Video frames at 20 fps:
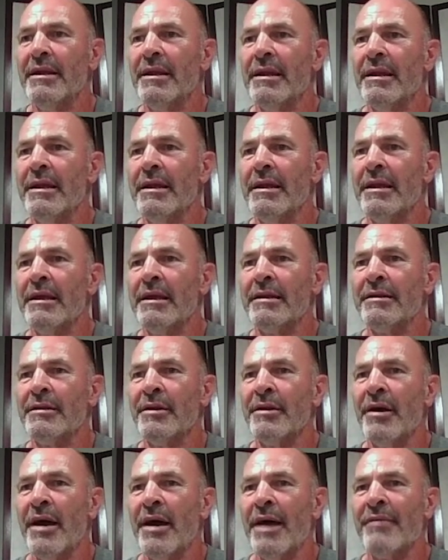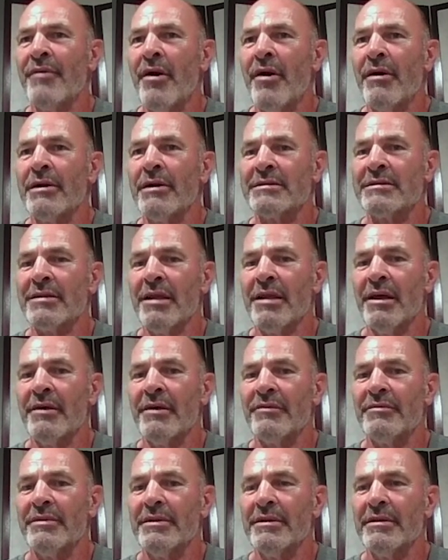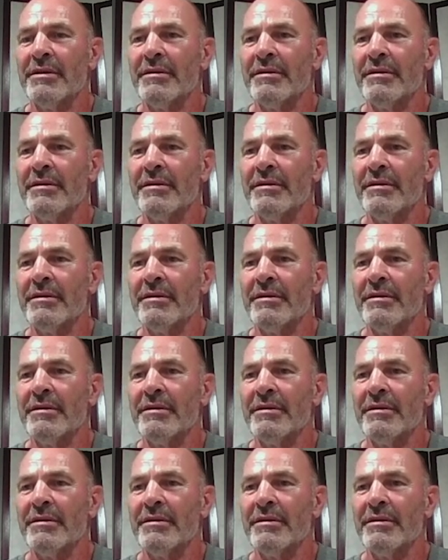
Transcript: And, I've always loved